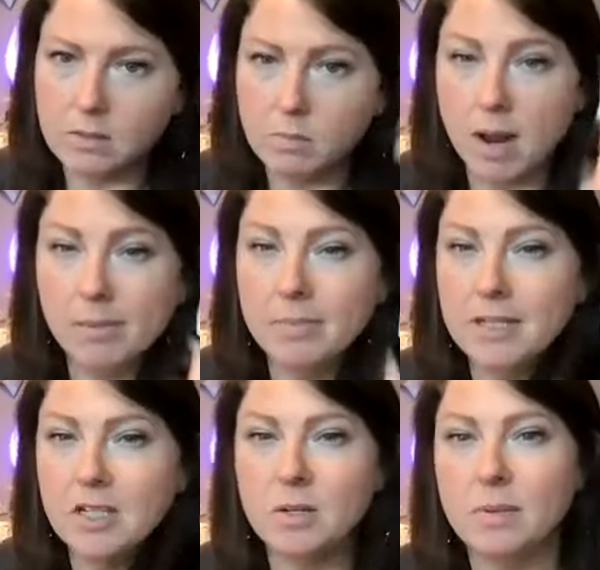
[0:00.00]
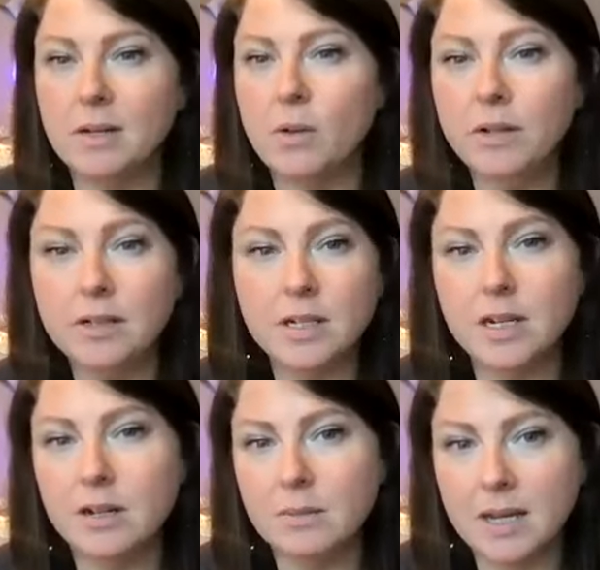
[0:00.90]
and probably she'll be loyal to
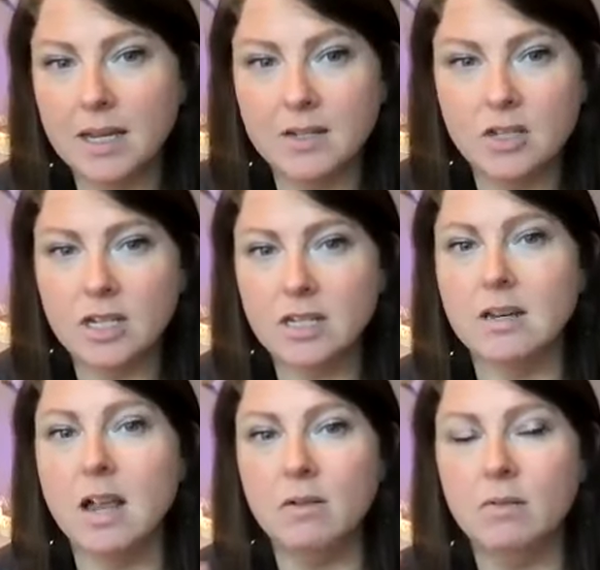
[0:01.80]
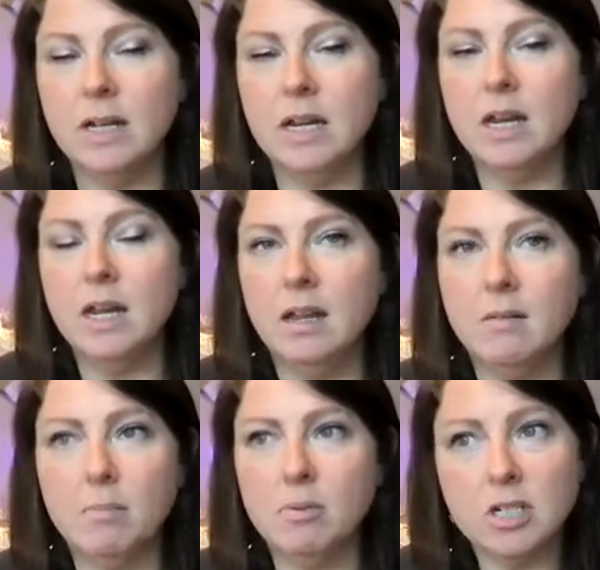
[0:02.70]
you because she's not only
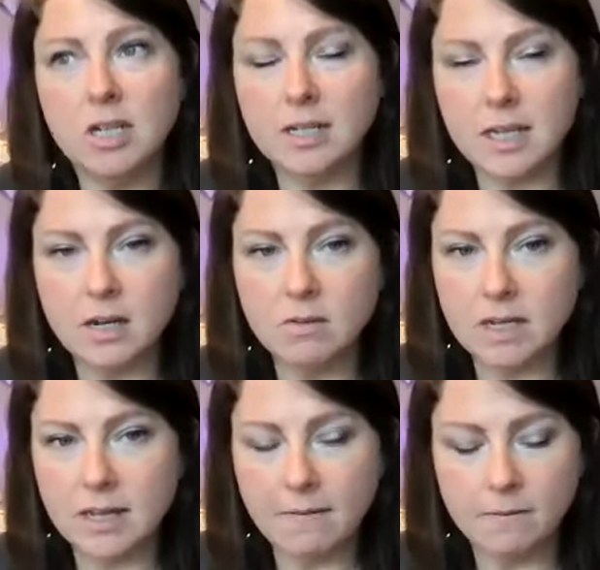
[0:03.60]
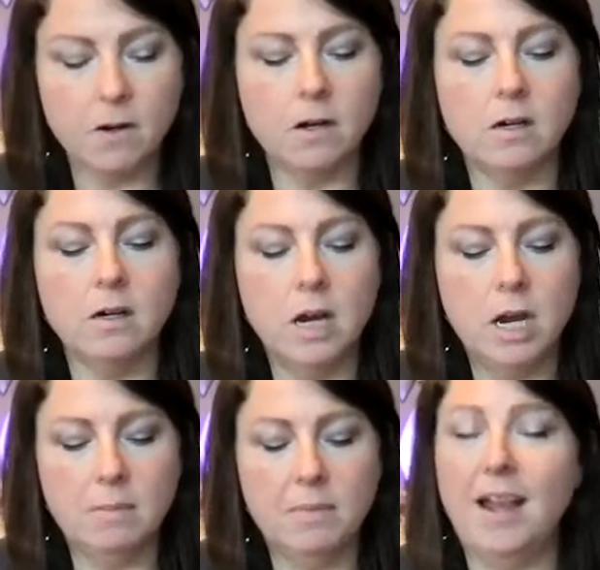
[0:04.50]
appreciates that you did that for her.
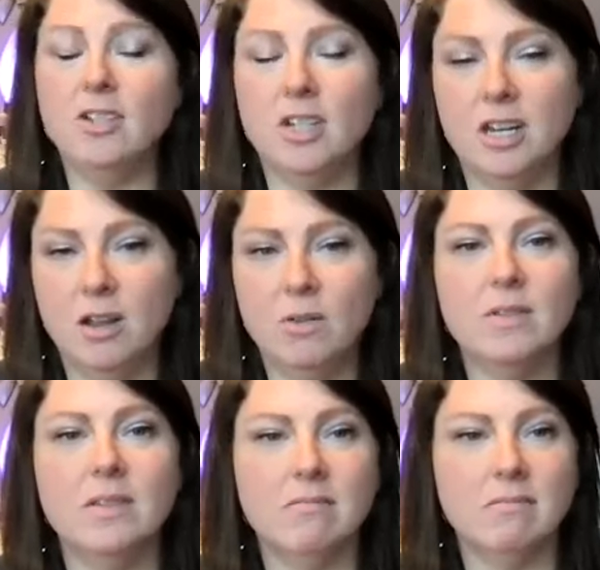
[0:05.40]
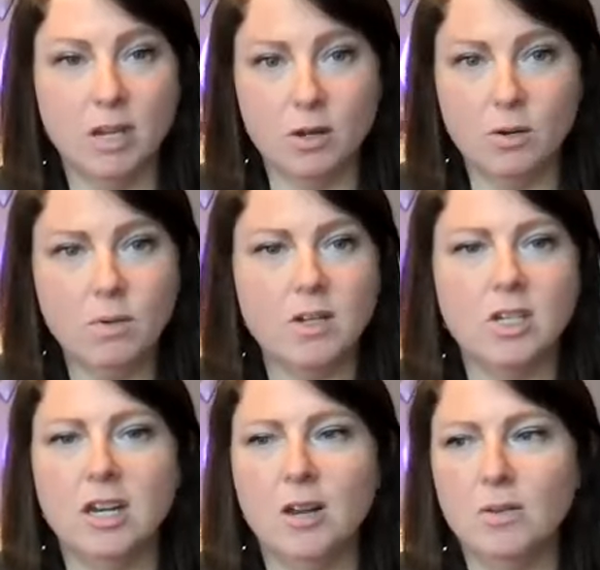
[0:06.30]
Now she knows you and
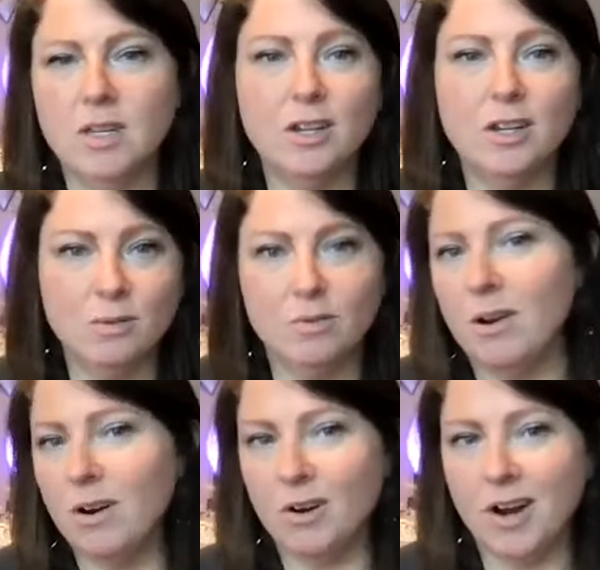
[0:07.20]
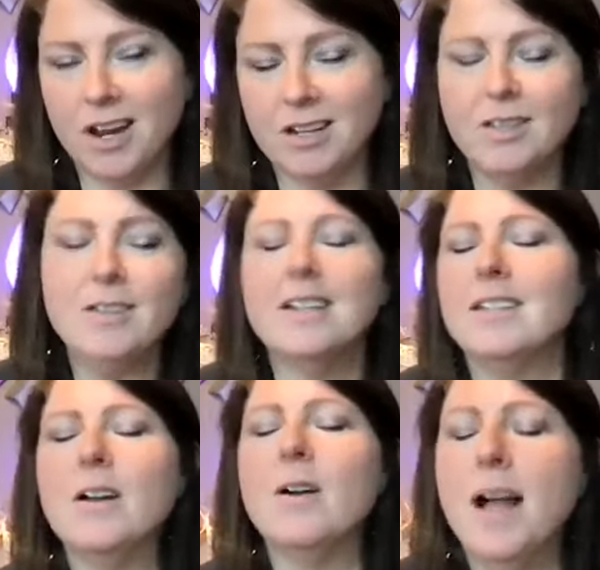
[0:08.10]
she knows that you are a great consultant.
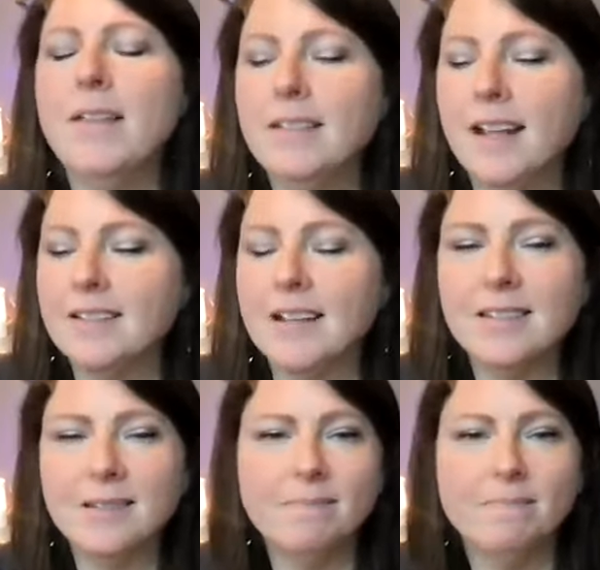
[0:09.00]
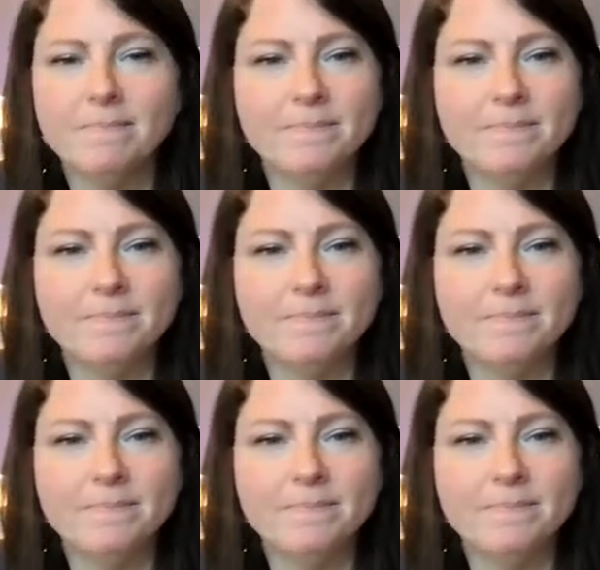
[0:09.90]
So I think that's awesome.